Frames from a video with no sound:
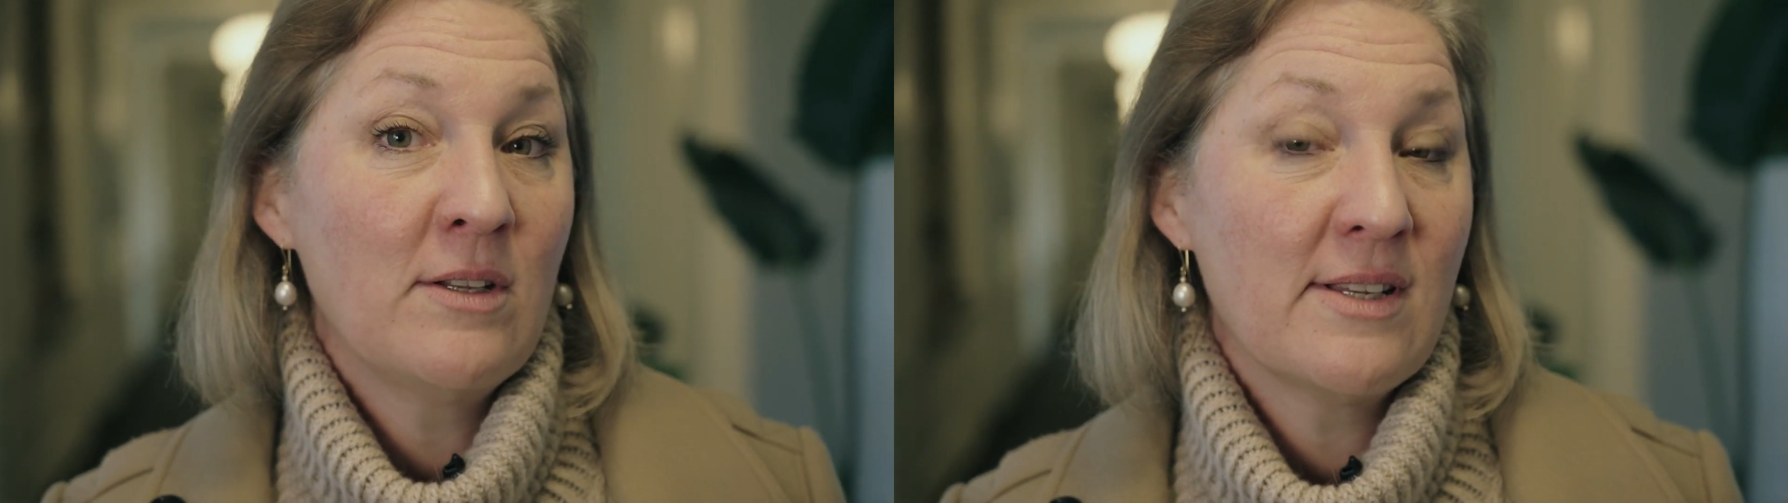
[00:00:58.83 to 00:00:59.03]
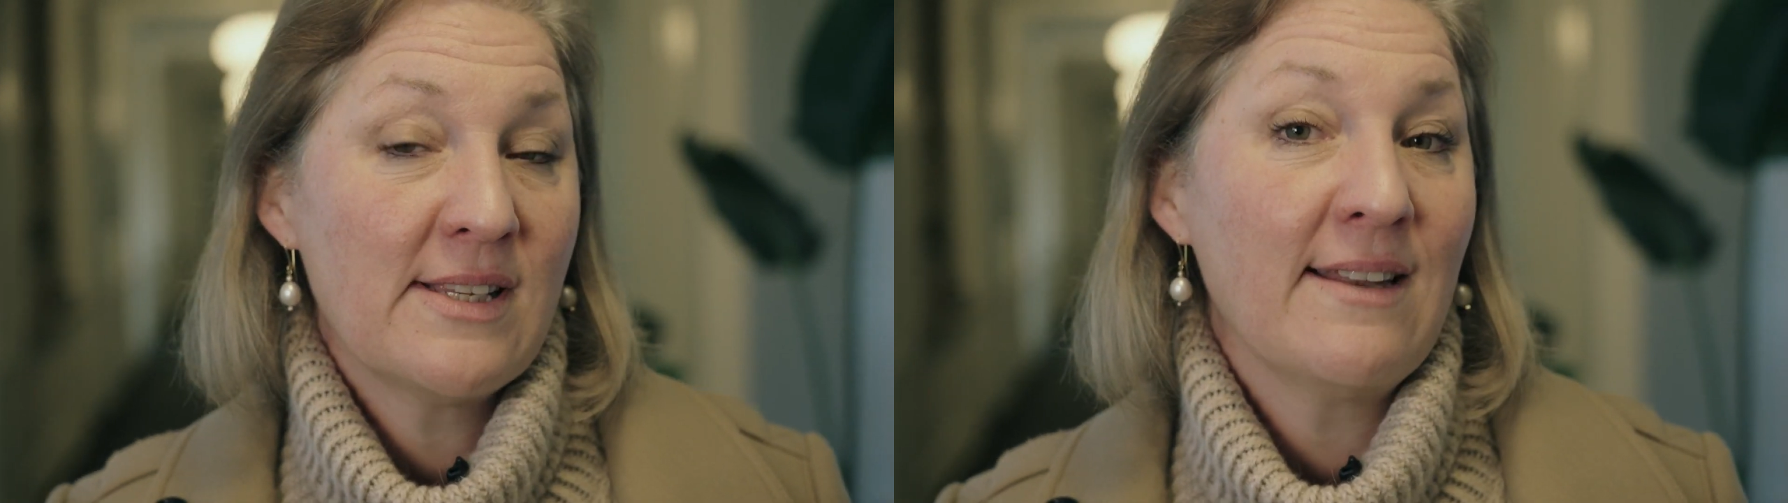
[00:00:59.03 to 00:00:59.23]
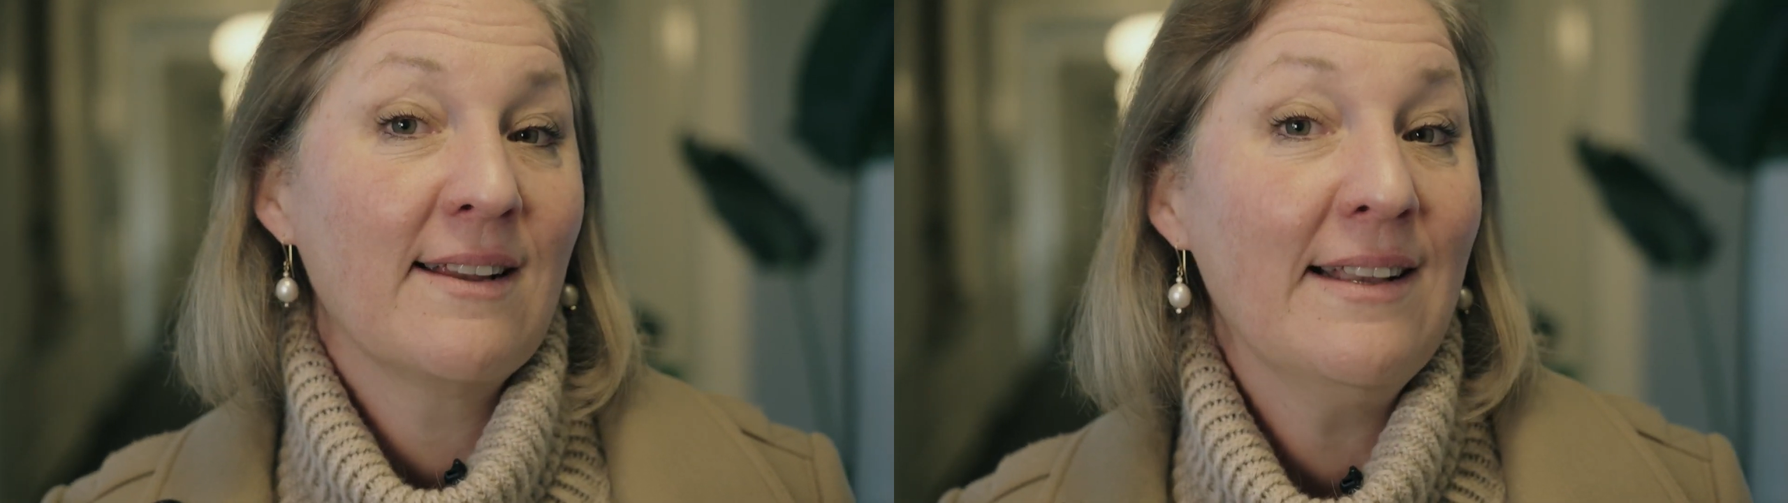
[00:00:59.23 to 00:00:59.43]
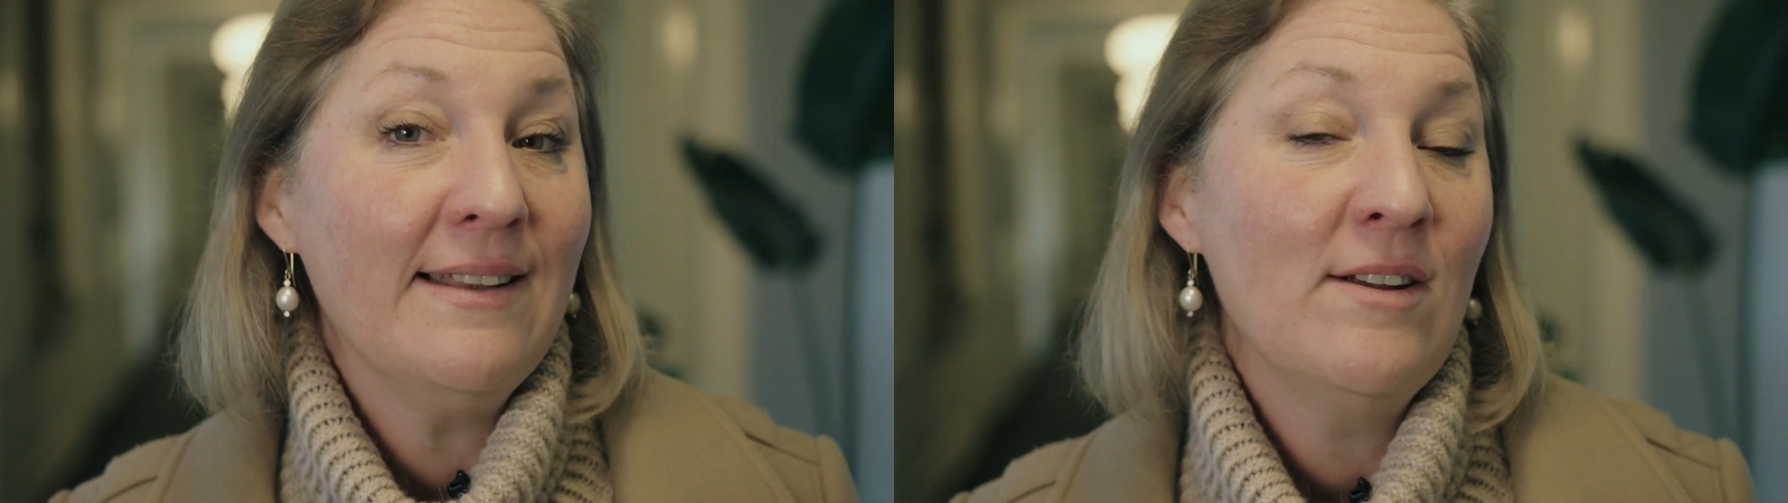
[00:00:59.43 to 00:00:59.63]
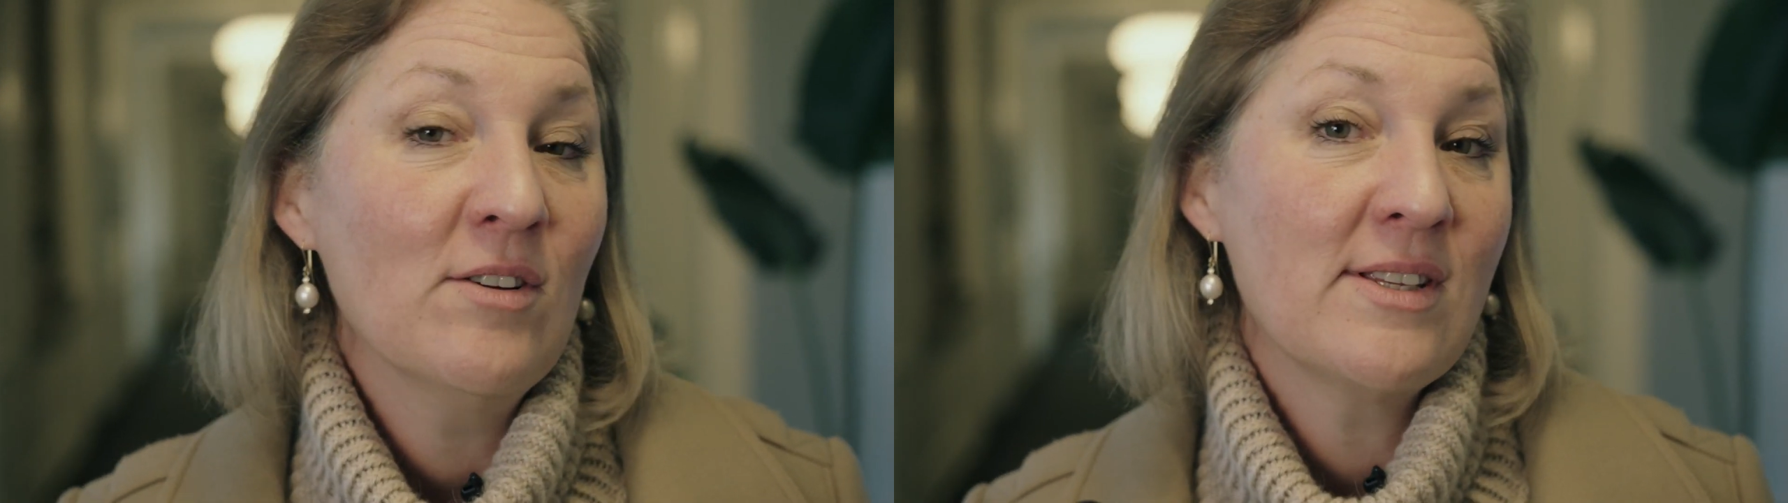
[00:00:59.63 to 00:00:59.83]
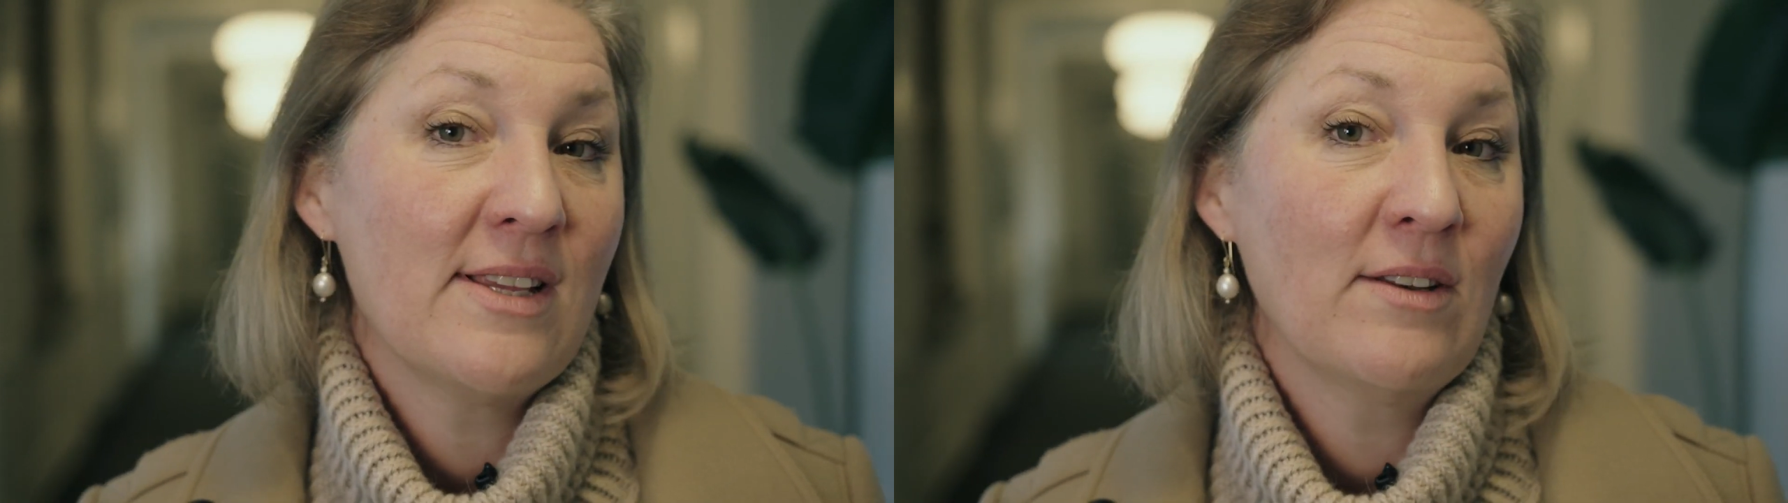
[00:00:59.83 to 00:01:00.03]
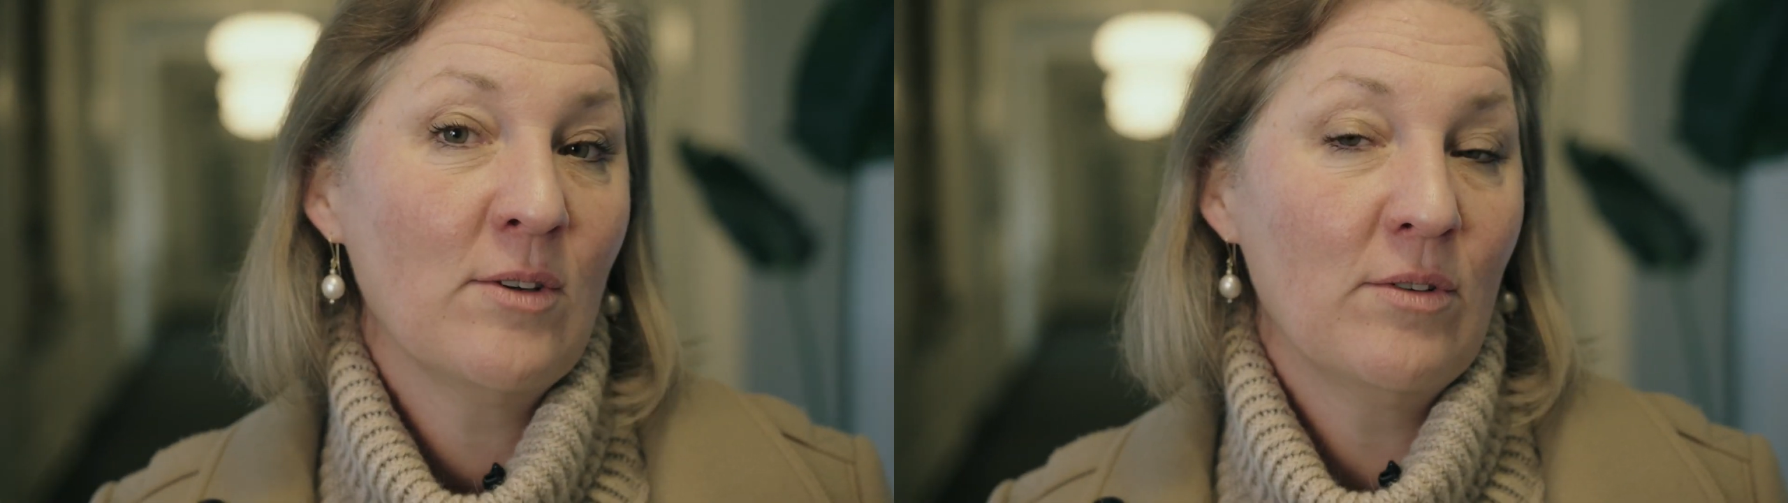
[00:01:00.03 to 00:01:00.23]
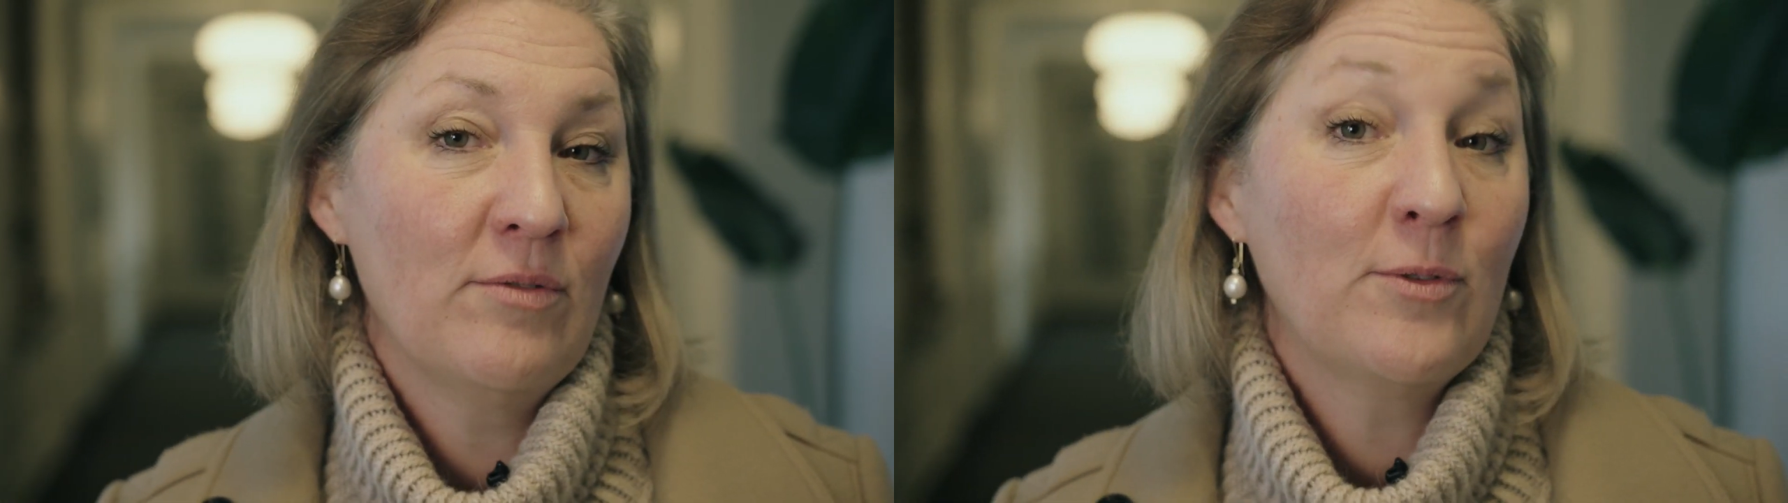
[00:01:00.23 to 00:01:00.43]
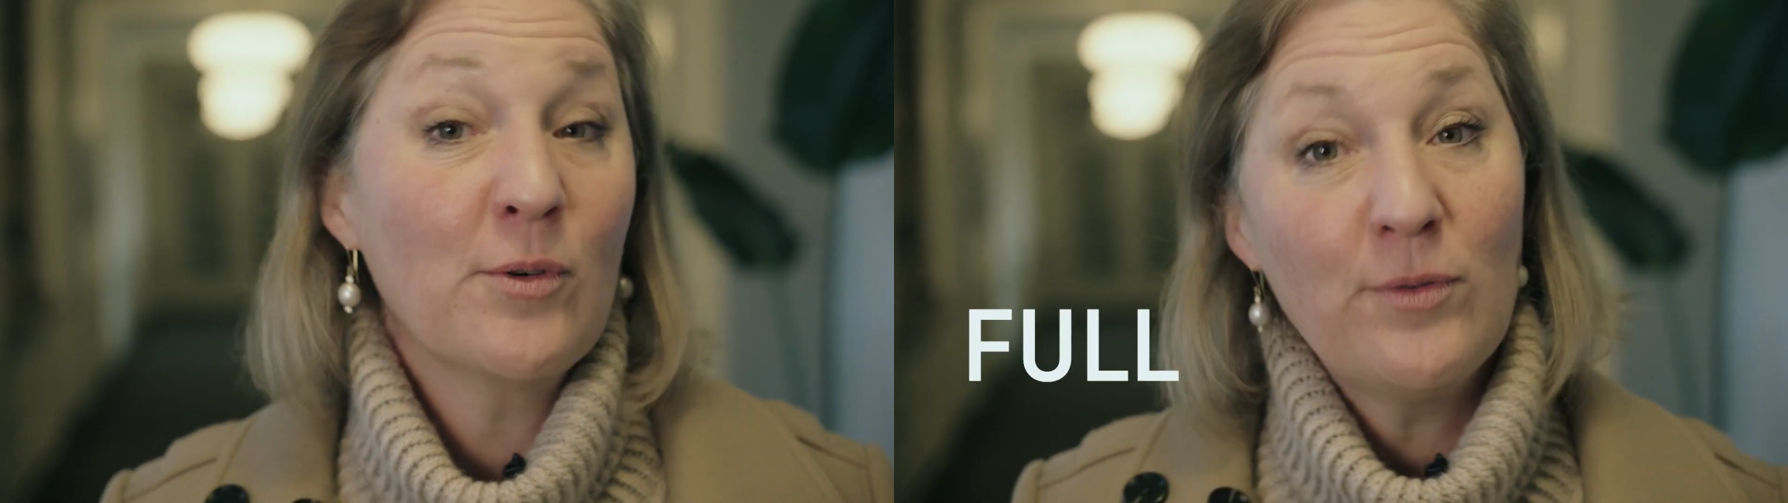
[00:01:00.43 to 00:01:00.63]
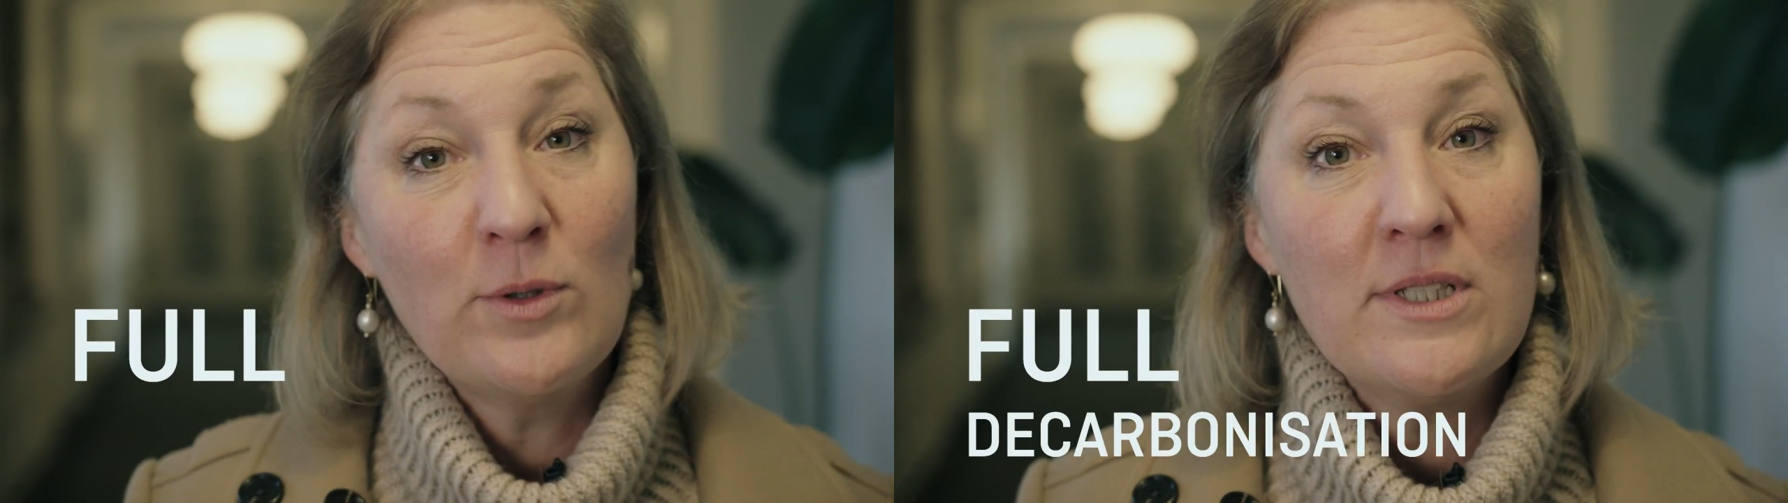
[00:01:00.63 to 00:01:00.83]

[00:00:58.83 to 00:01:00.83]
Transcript: to send a clear signal for full